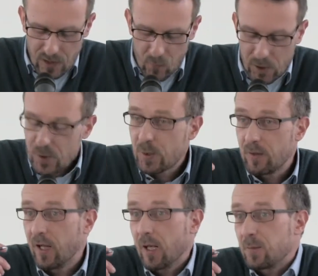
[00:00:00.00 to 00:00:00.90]
which
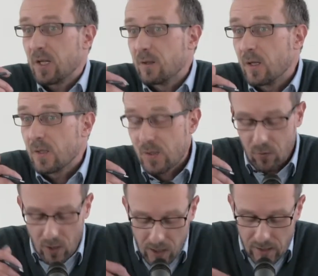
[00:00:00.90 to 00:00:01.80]
developed, and
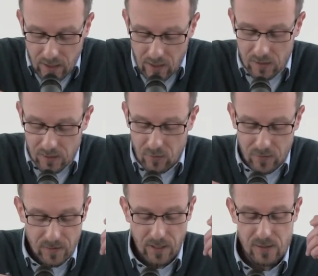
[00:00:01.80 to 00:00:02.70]
so I argue,
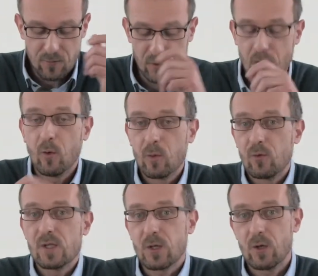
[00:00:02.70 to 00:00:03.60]
in the light of a global
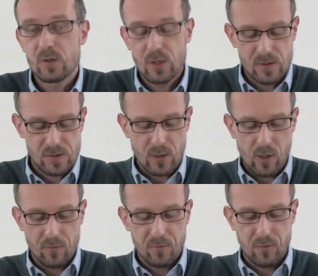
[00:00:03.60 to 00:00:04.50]
resurgence
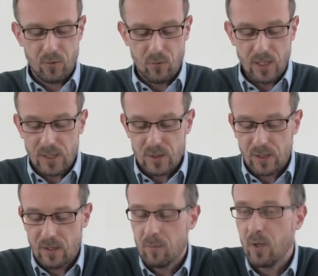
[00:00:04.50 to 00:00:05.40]
of
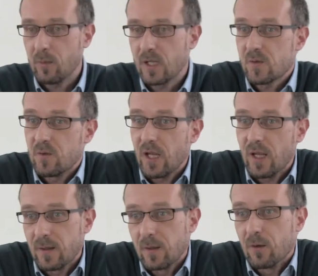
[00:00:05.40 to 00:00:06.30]
religion in the public sphere
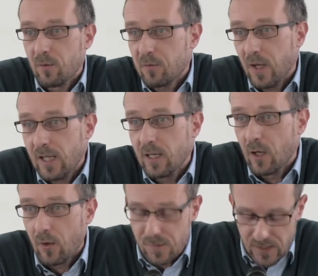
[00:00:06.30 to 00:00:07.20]
and the
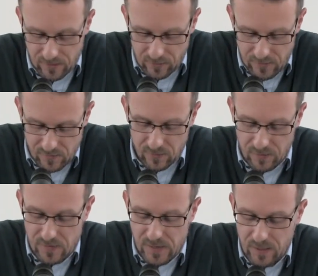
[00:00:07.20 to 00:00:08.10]
failure of
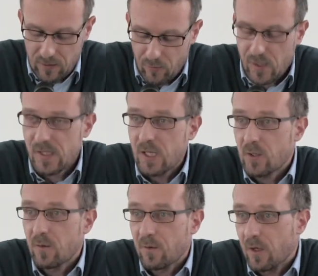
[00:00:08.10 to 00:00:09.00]

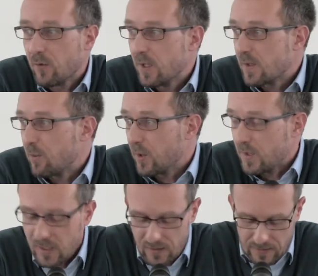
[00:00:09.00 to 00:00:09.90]
secularization theories in
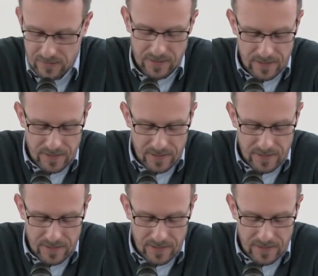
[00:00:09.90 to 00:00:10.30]
particular